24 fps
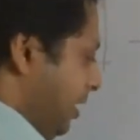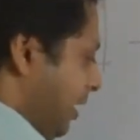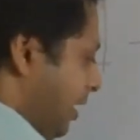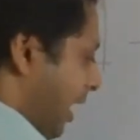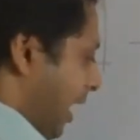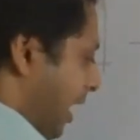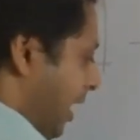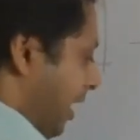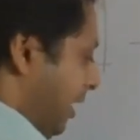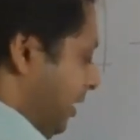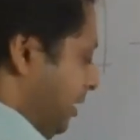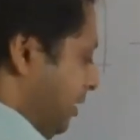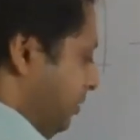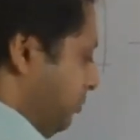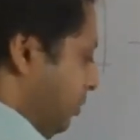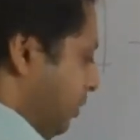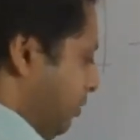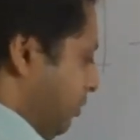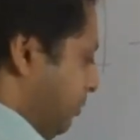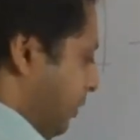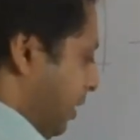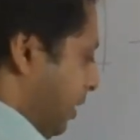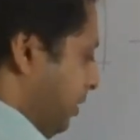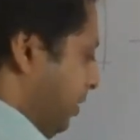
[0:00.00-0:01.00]
and it will
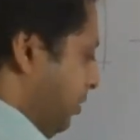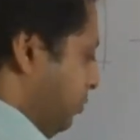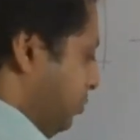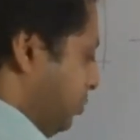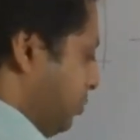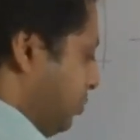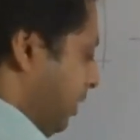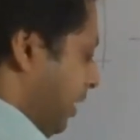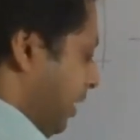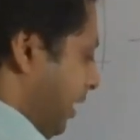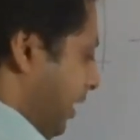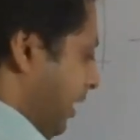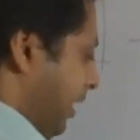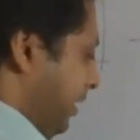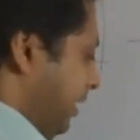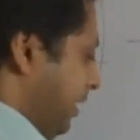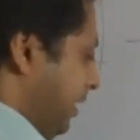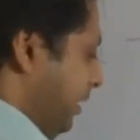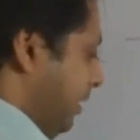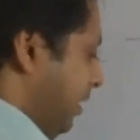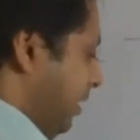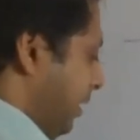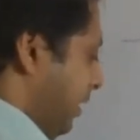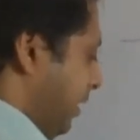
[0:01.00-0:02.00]
produce an eddy
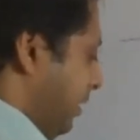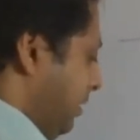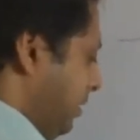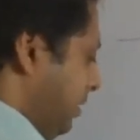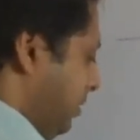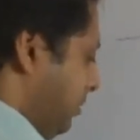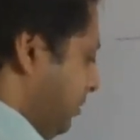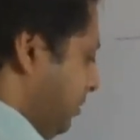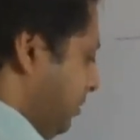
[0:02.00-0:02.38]
current